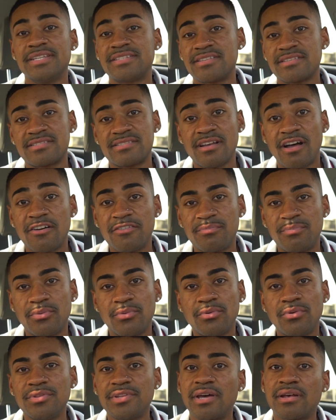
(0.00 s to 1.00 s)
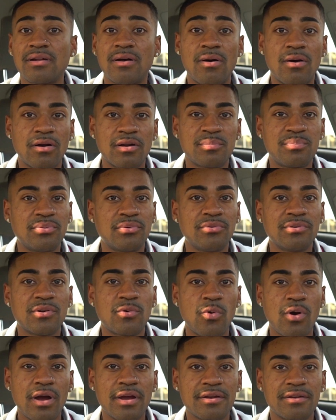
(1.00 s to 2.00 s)
It's a soft pull, not a hard pull
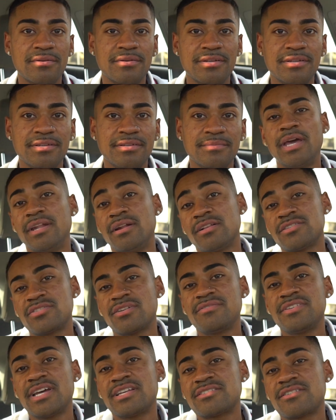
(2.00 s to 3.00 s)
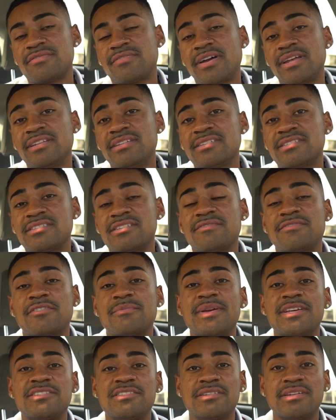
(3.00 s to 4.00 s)
inquiry. And also if you guys are are finding this
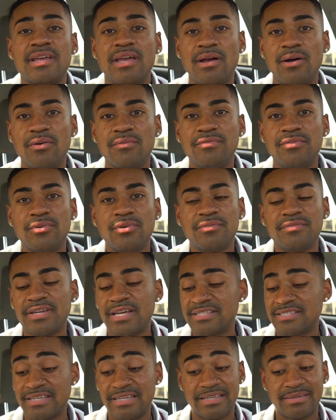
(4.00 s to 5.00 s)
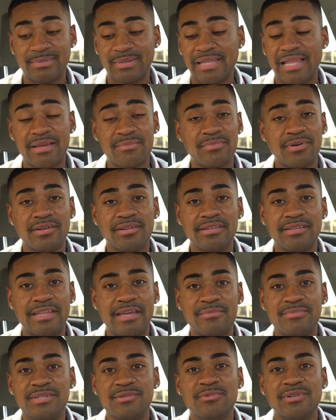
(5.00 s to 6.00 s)
information helpful, if you guys could hit the like button,
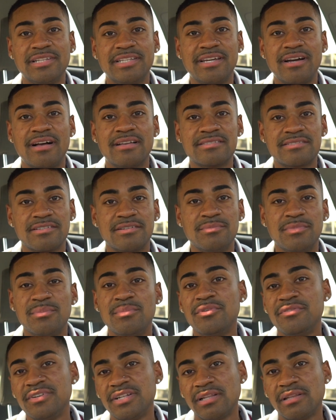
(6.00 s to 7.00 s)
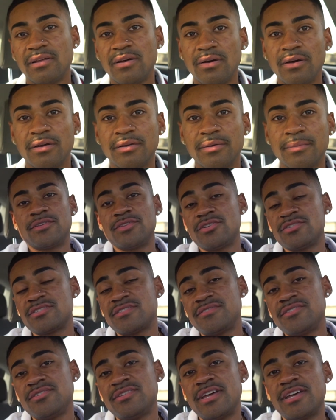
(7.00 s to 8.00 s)
that'd be really awesome. But moving along, for those
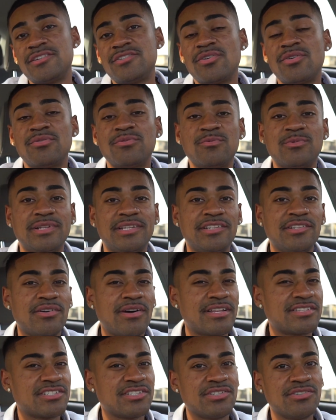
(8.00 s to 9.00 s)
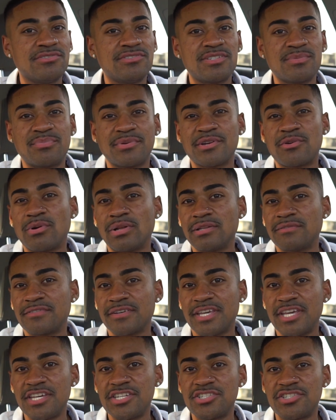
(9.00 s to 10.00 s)
of you that don't really know how to use the
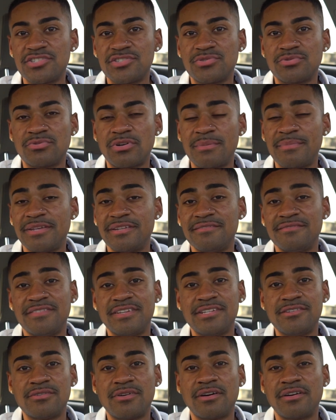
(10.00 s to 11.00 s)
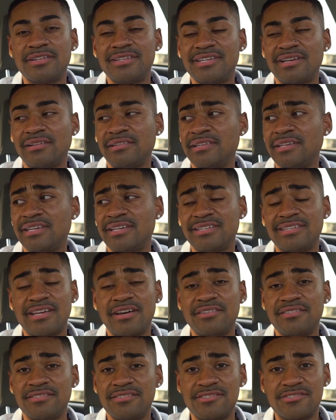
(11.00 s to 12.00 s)
pre-qualification tool, I made a video on it. I'll link it
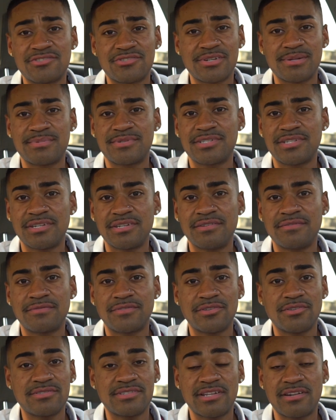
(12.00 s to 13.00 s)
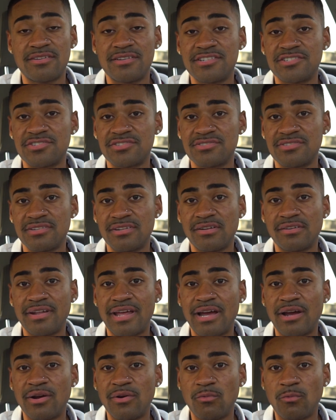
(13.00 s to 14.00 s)
down in the description for those that are interested on
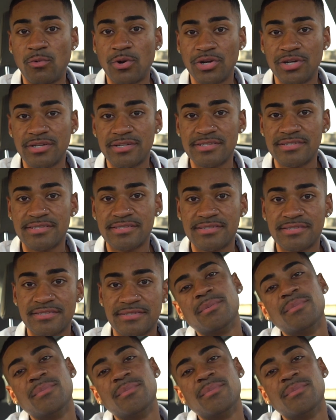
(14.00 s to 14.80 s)
how it works.